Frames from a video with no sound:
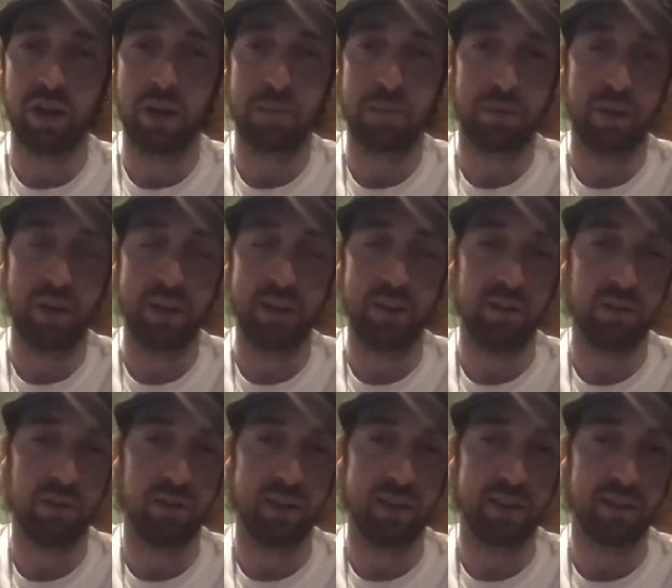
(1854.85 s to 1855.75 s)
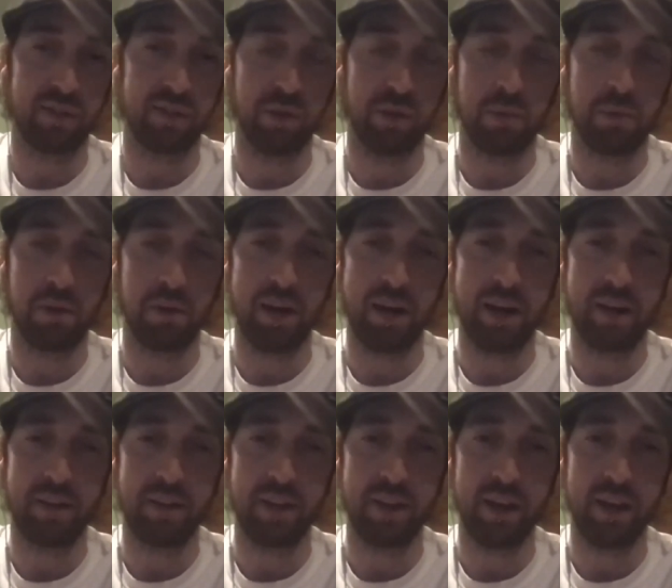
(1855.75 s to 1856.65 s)
upgrade the transformer
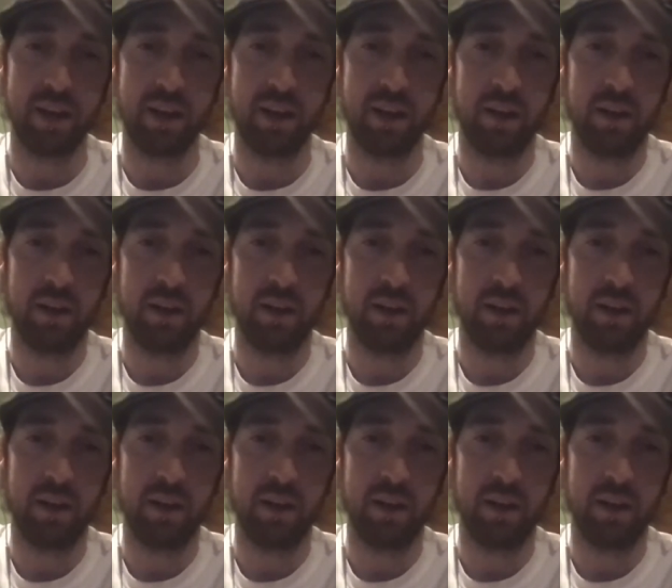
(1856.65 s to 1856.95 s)
out there.